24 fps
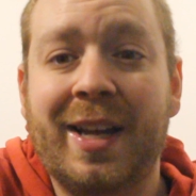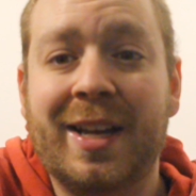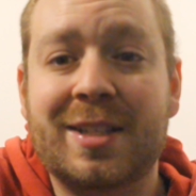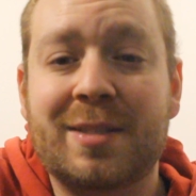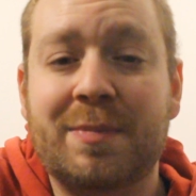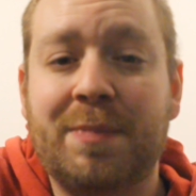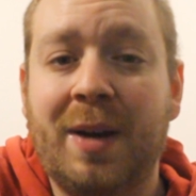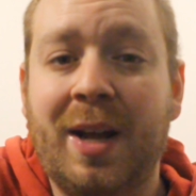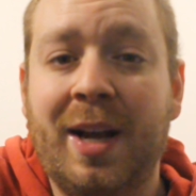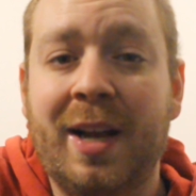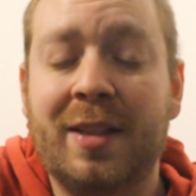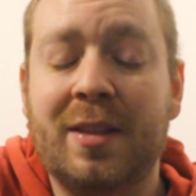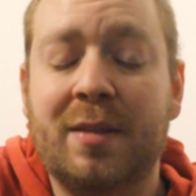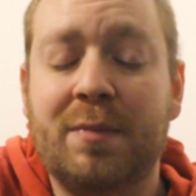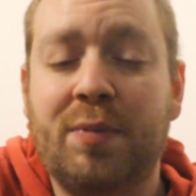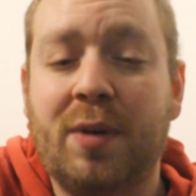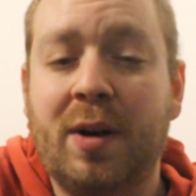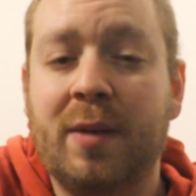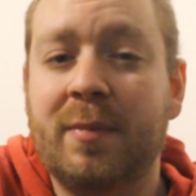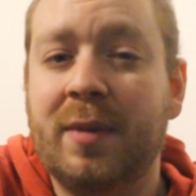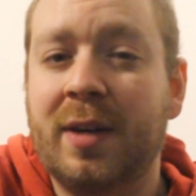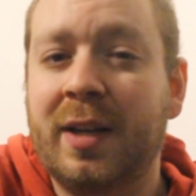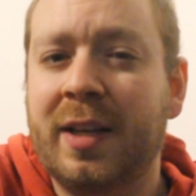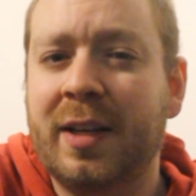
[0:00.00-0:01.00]
next play in the
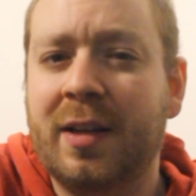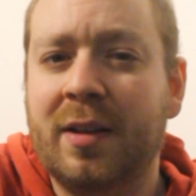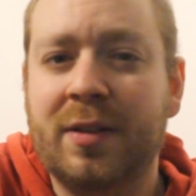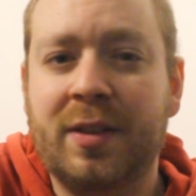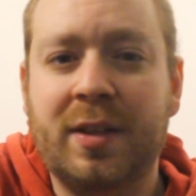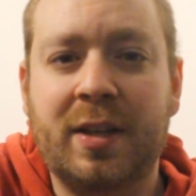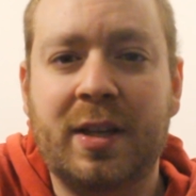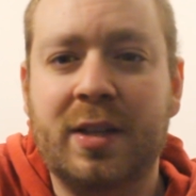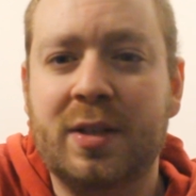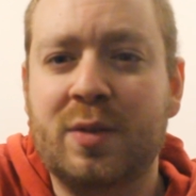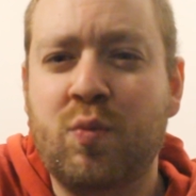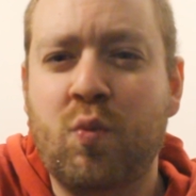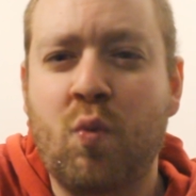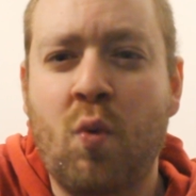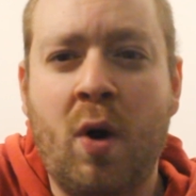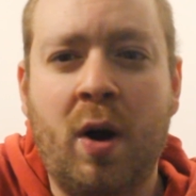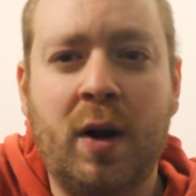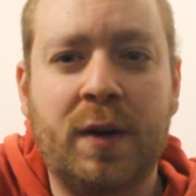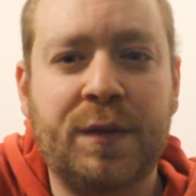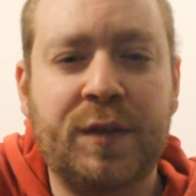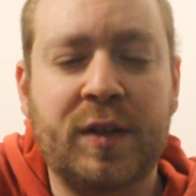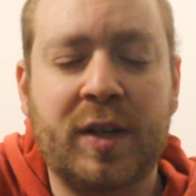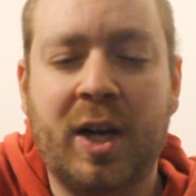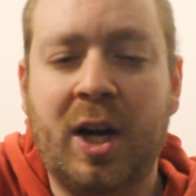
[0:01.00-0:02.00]
Premier League. I think it's
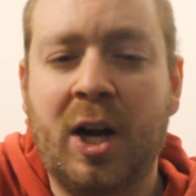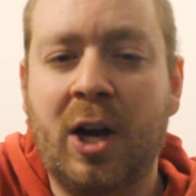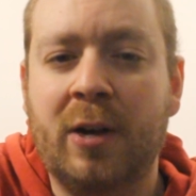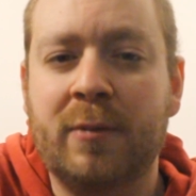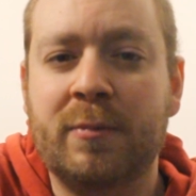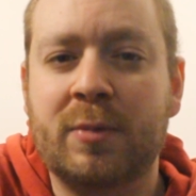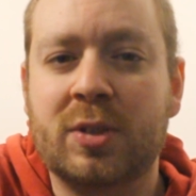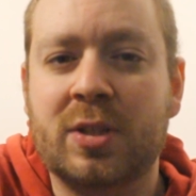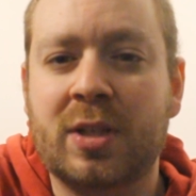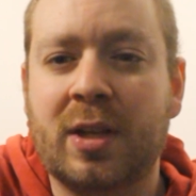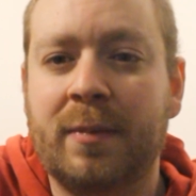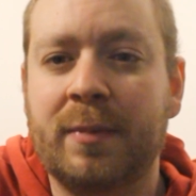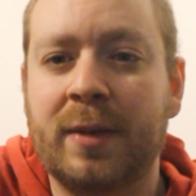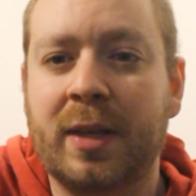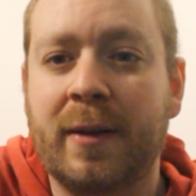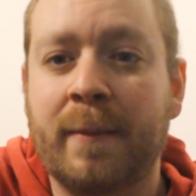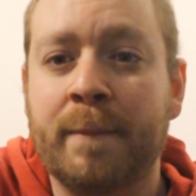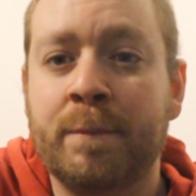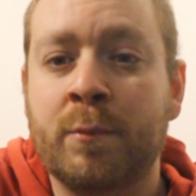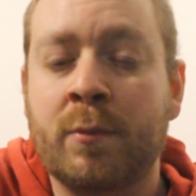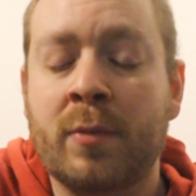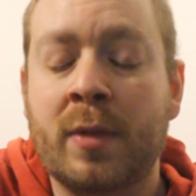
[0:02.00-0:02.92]
Watford at home or something.